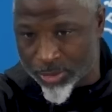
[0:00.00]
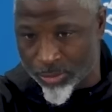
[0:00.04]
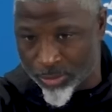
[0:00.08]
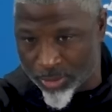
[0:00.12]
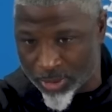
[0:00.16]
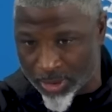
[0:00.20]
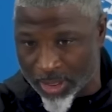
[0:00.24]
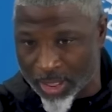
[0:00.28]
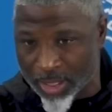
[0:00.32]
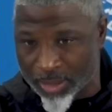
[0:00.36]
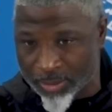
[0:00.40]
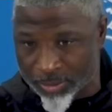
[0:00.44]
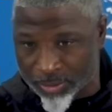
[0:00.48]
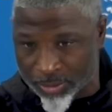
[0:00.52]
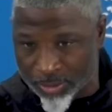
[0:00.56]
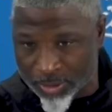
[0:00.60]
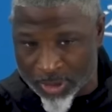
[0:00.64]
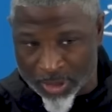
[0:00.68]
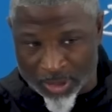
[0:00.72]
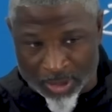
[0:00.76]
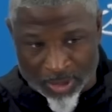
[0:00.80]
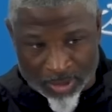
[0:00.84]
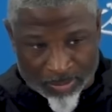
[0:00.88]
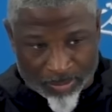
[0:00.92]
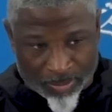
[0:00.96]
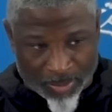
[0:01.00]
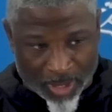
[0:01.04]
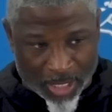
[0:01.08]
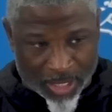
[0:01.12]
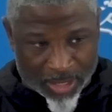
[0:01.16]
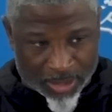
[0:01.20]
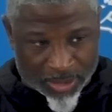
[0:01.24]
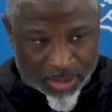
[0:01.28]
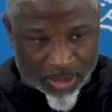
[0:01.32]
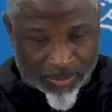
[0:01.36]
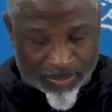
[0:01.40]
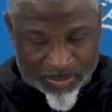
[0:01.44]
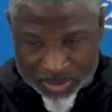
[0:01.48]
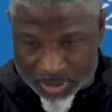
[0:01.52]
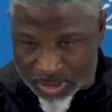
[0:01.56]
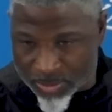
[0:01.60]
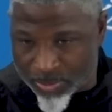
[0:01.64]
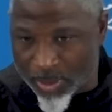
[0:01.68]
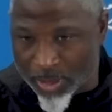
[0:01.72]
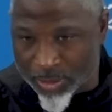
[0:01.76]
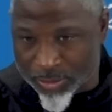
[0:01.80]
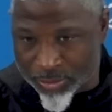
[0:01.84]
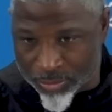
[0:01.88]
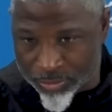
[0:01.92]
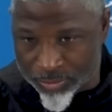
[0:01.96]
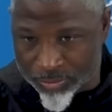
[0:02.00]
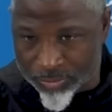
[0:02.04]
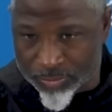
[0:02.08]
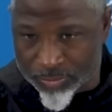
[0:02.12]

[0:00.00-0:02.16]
together, man, it's something special.